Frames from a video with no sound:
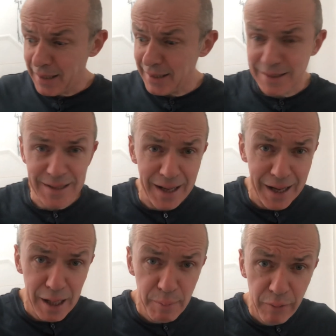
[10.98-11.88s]
It's
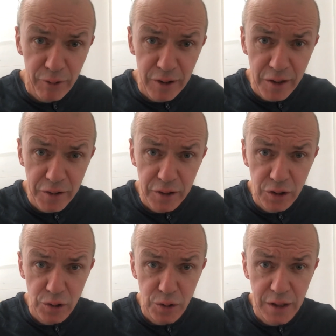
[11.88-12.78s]
time for another
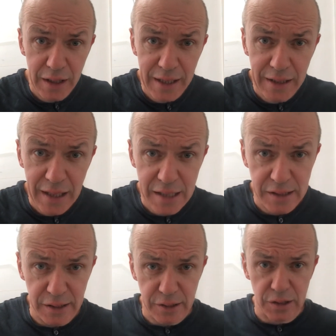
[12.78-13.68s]
ukulele
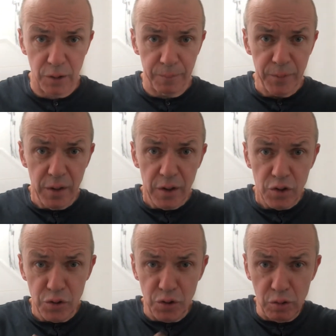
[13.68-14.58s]
lesson. So,
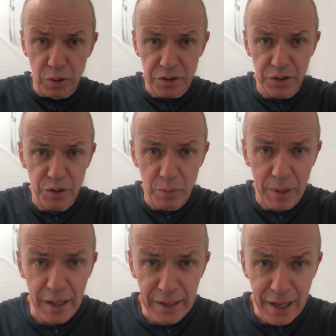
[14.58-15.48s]
you know what to do
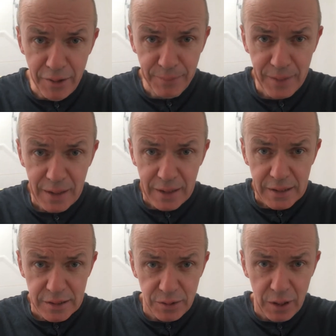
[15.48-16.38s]
by now.
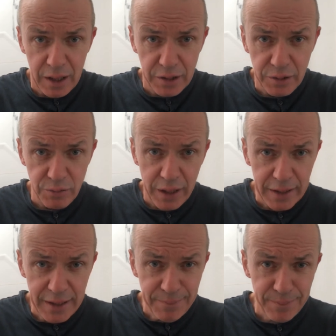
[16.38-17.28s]
So, are you
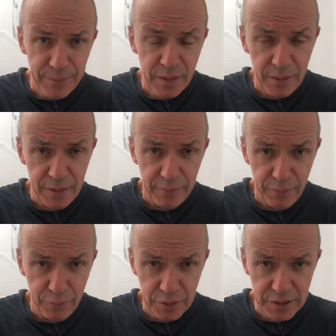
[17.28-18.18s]
ready?
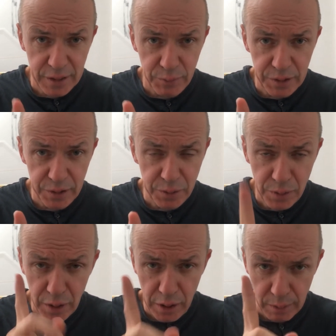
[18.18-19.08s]
First thing we do
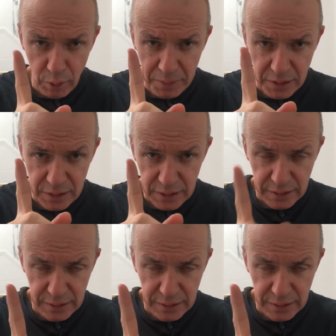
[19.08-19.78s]
in a moment